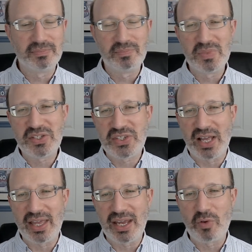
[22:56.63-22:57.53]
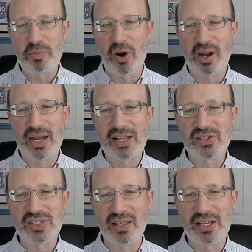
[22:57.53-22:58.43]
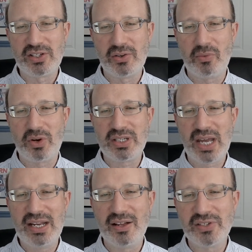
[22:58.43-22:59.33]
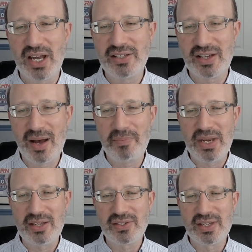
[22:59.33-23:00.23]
selling, with marketing and selling to and retaining those kinds of companies